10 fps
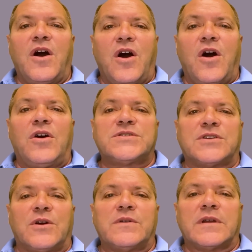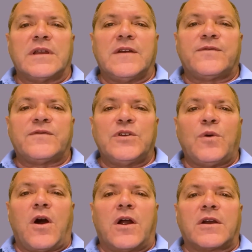Also, if
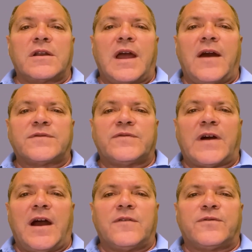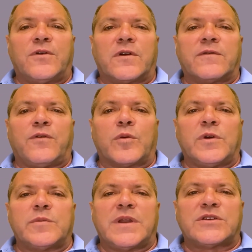you are going to have to file for
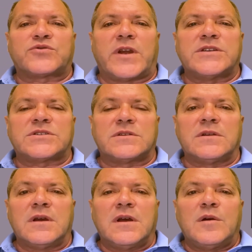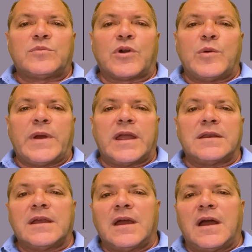formal administration
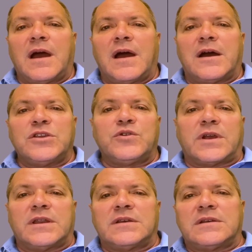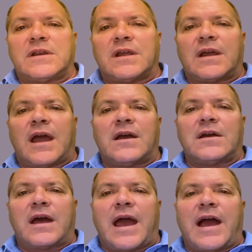probate, uh, you can
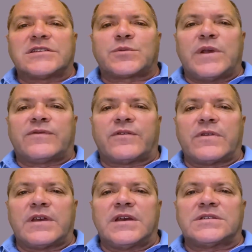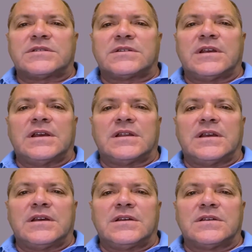ask me for this. It
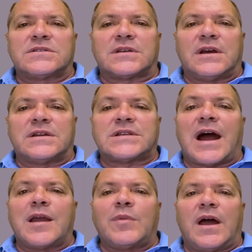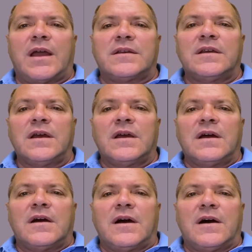is a timeline
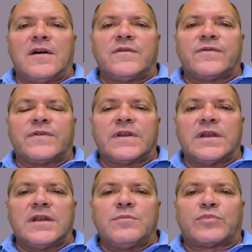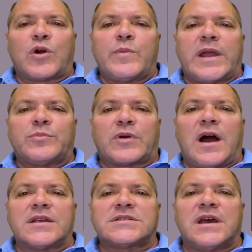of the probate
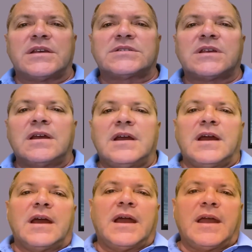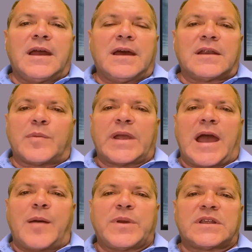process, and I'll be
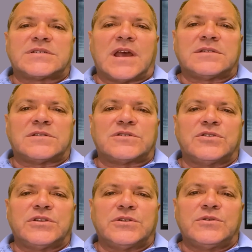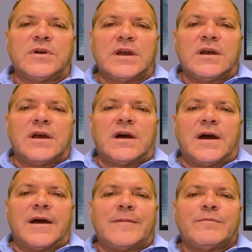happy to send it to you.
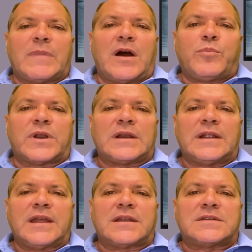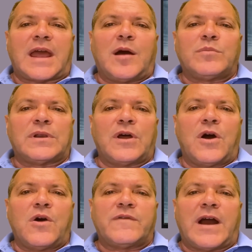Um, I'll put a link down
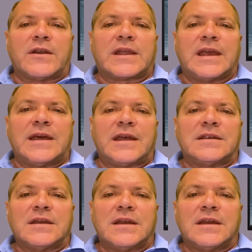below of how to get it,